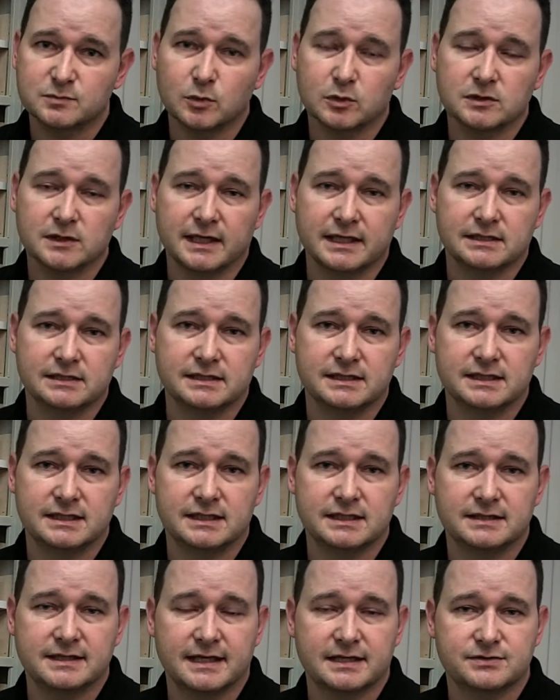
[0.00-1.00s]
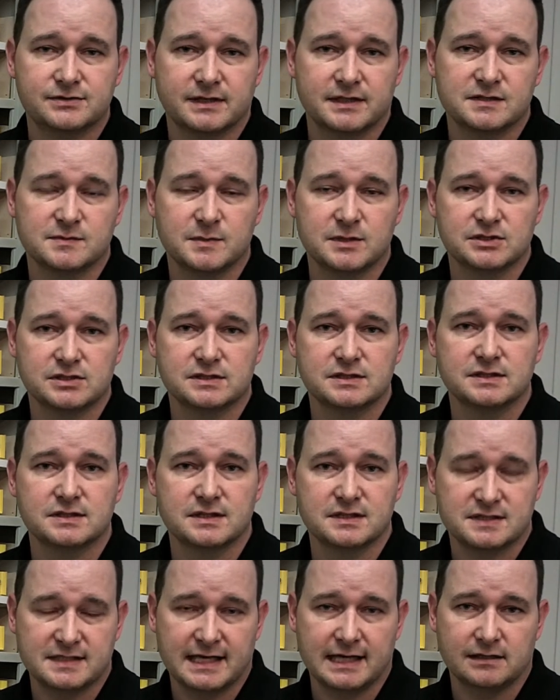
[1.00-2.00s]
more likely to get that transmission to the
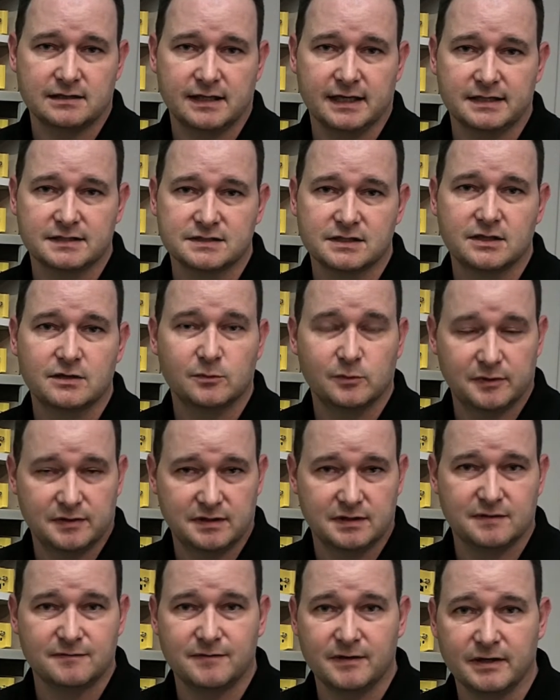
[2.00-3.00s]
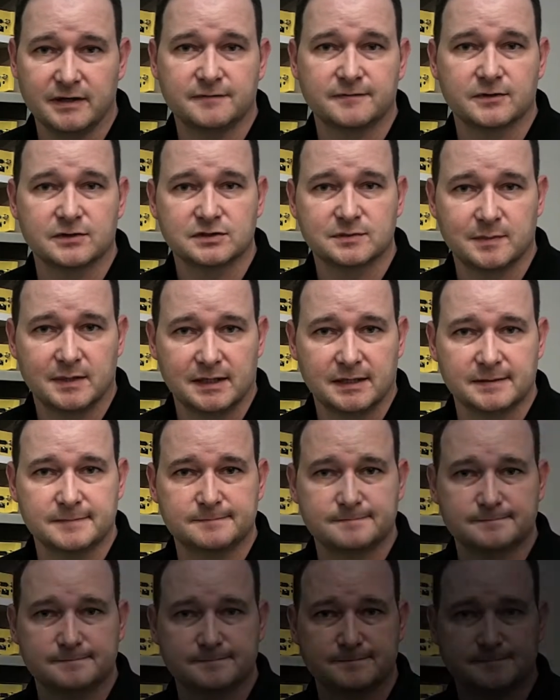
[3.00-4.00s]
satellites within the very first minute.
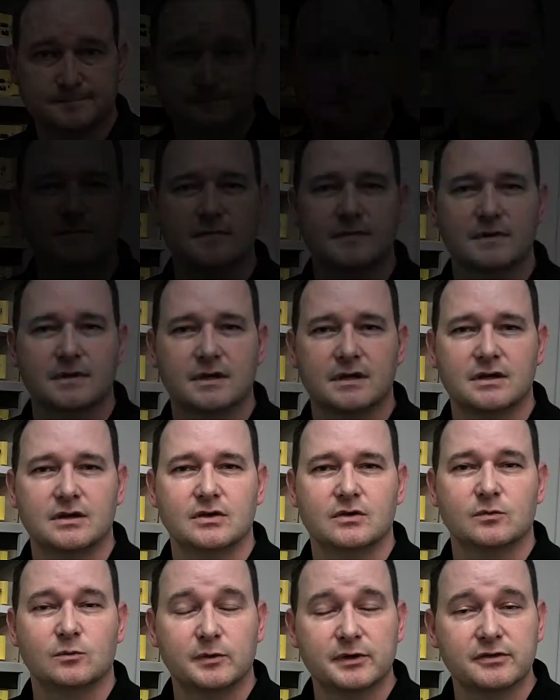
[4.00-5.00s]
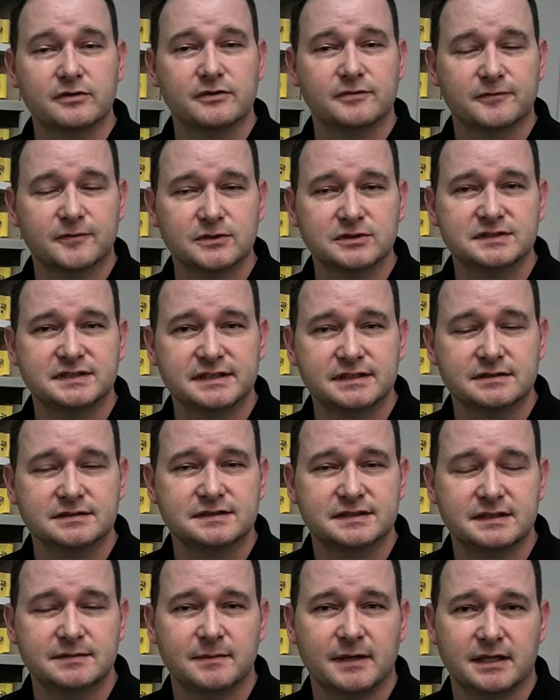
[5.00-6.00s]
We are the first
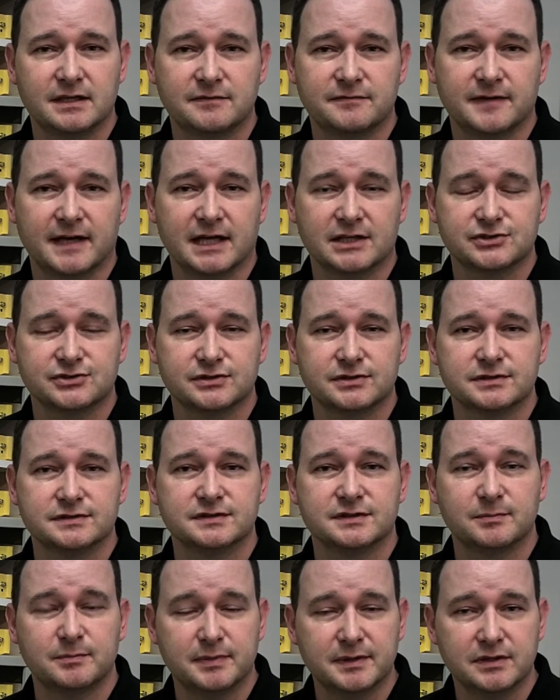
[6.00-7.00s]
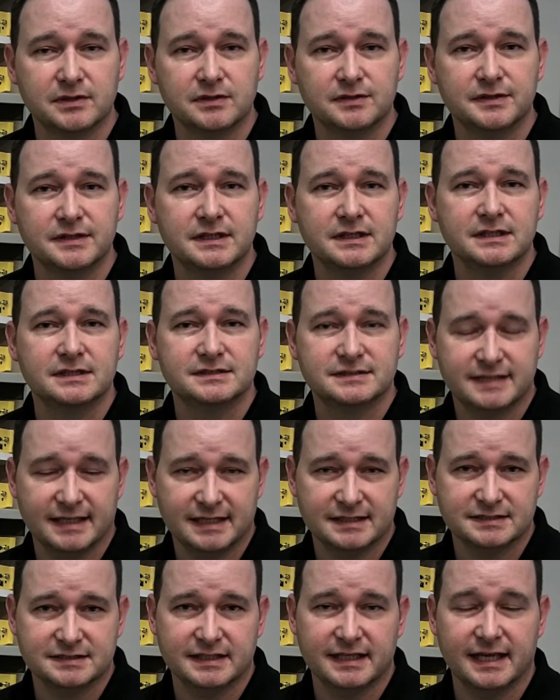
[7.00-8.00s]
ELT manufacturer to build,
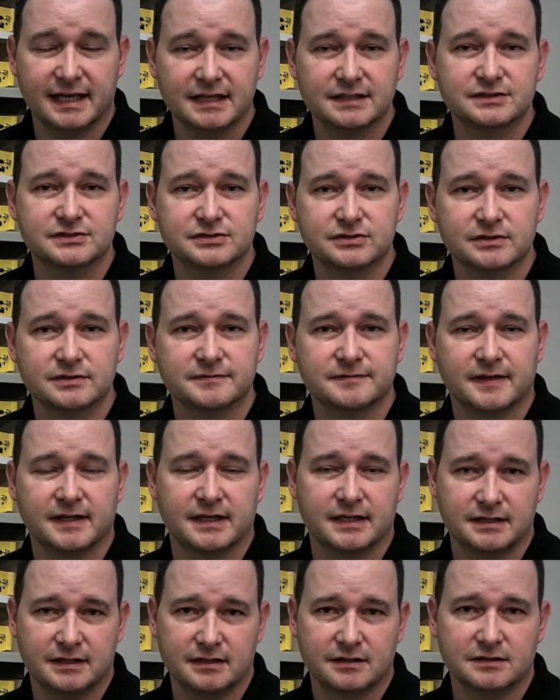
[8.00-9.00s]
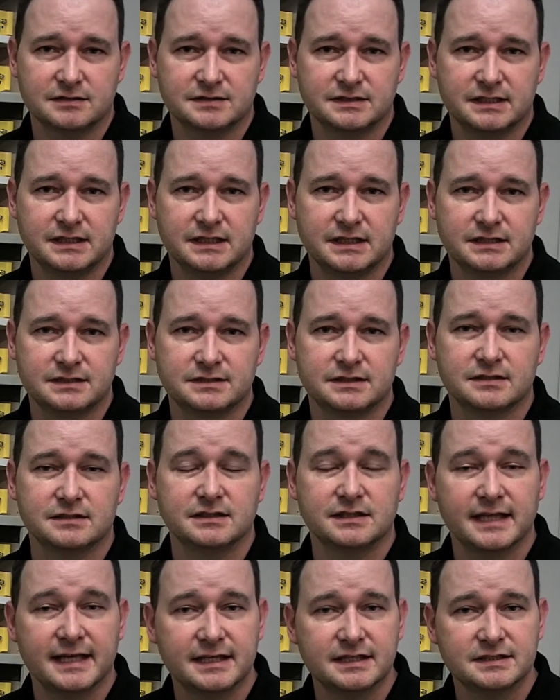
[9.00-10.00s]
test, and certify an ELT to the
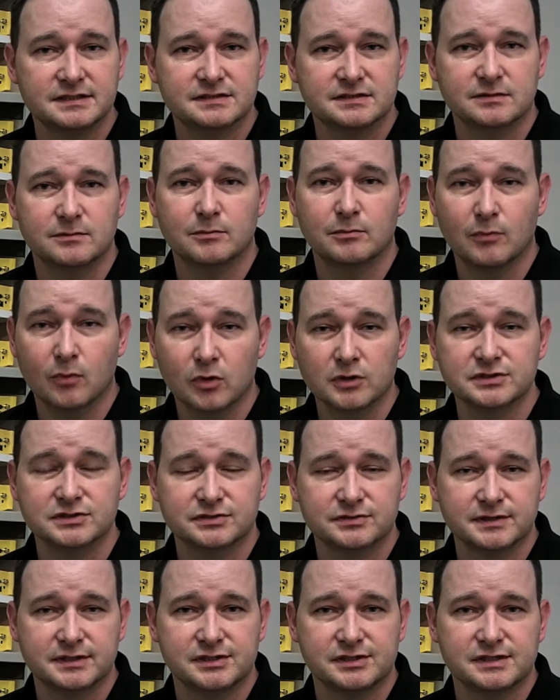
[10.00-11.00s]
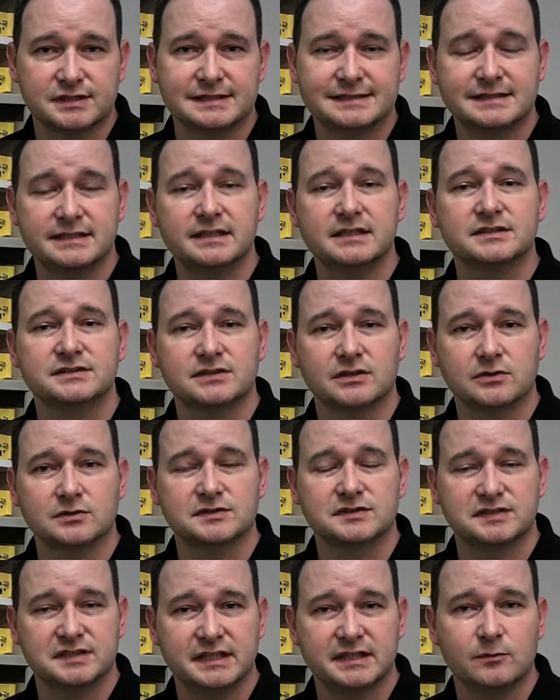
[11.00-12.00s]
latest, more stringent TSO
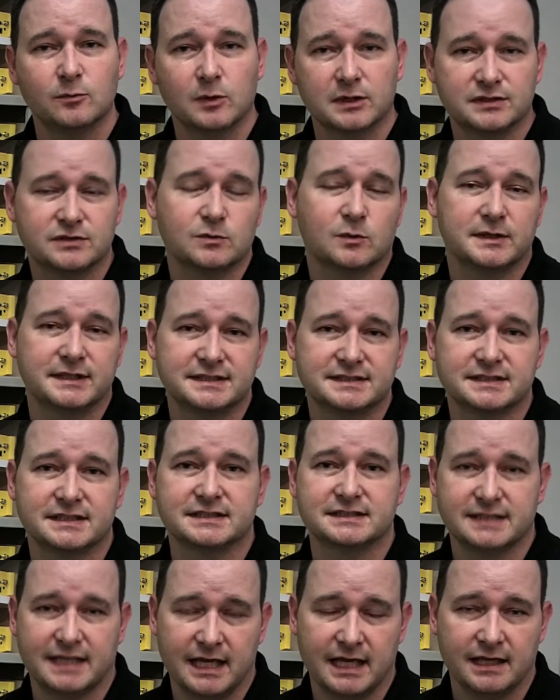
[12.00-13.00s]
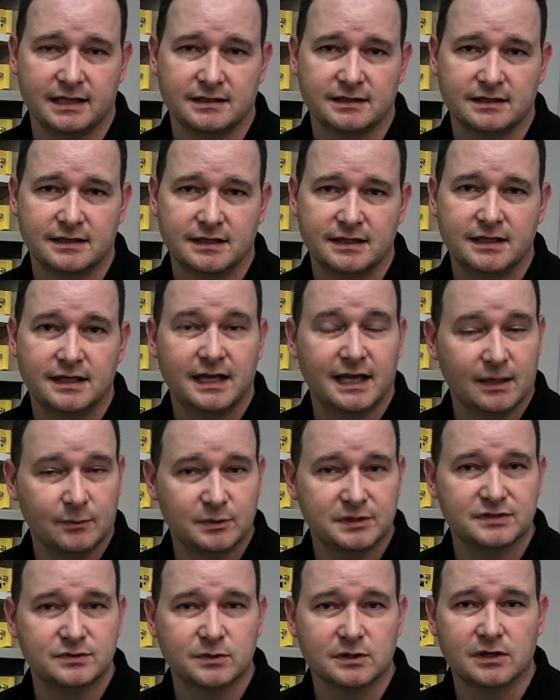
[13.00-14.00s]
C126A. And we
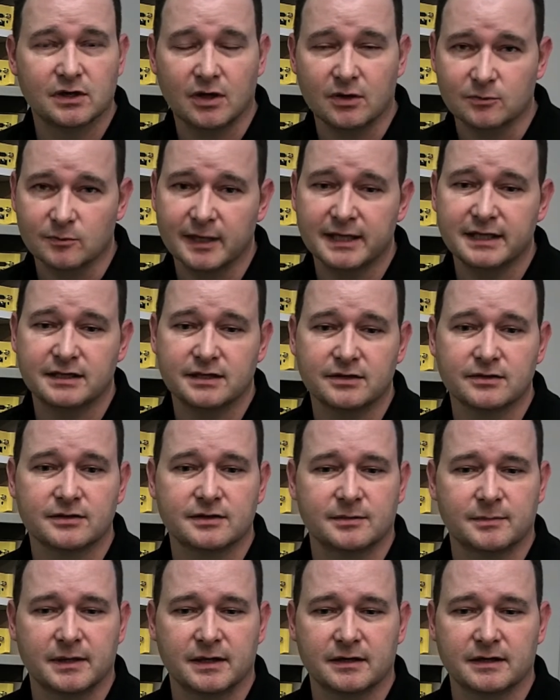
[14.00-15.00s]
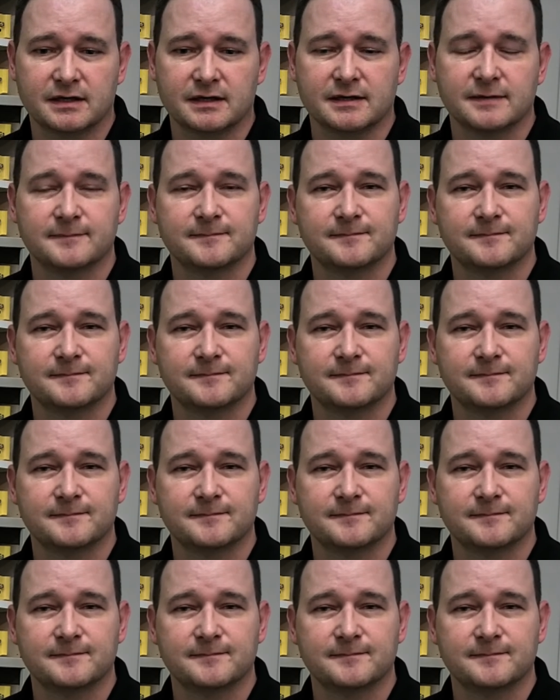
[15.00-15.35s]
do it all right here in America.